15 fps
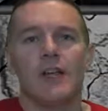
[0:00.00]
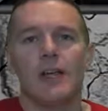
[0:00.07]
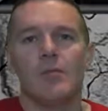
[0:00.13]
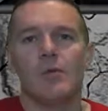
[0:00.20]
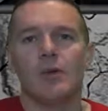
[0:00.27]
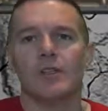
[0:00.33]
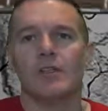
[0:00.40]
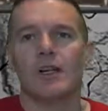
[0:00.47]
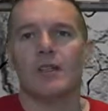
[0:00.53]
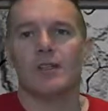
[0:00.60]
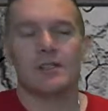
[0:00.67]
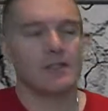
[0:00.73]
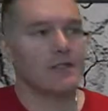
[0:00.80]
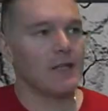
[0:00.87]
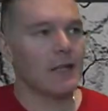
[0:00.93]

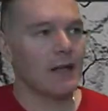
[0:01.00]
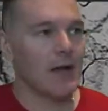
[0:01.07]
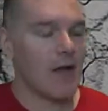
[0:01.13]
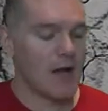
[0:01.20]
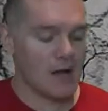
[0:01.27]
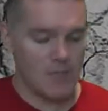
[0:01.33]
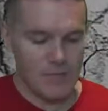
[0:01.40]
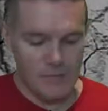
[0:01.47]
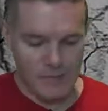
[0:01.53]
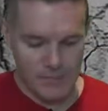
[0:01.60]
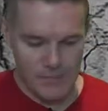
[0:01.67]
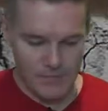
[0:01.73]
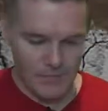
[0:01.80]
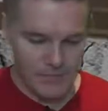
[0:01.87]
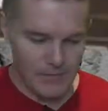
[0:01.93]

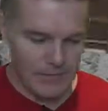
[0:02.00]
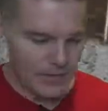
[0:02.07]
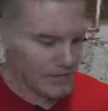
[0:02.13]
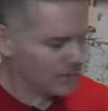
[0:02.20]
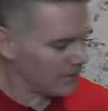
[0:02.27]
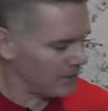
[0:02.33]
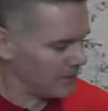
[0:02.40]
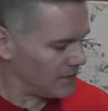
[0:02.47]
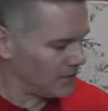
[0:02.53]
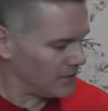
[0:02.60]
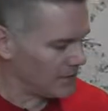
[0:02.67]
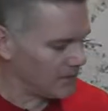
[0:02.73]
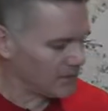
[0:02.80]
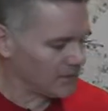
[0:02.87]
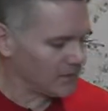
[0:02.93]
KateMooreGuitarLessons.com.
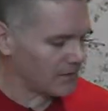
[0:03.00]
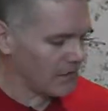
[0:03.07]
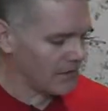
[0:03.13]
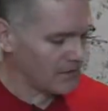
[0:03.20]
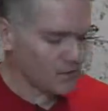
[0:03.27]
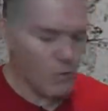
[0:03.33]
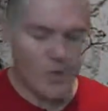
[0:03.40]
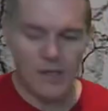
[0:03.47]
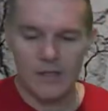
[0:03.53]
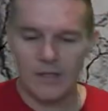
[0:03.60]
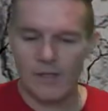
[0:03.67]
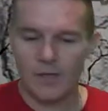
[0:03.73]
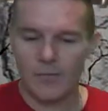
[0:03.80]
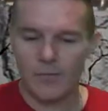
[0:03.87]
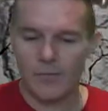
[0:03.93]
I just wanted
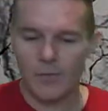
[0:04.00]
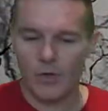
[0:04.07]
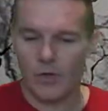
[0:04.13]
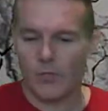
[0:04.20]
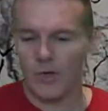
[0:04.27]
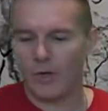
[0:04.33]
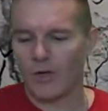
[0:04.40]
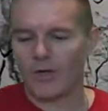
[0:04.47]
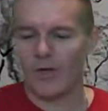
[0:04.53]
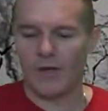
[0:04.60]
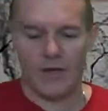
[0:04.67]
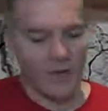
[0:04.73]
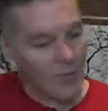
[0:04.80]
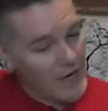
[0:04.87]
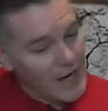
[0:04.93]
to put up a quick
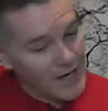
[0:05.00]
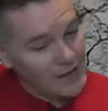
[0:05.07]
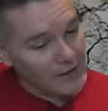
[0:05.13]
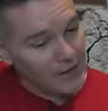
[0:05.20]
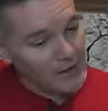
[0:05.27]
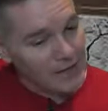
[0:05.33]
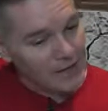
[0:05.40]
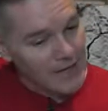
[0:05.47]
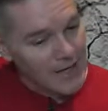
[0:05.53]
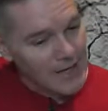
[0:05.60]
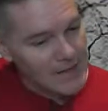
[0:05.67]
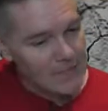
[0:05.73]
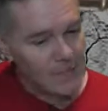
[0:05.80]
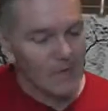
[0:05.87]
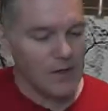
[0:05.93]
video while I had a little bit of
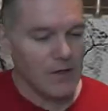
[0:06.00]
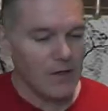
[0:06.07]
time.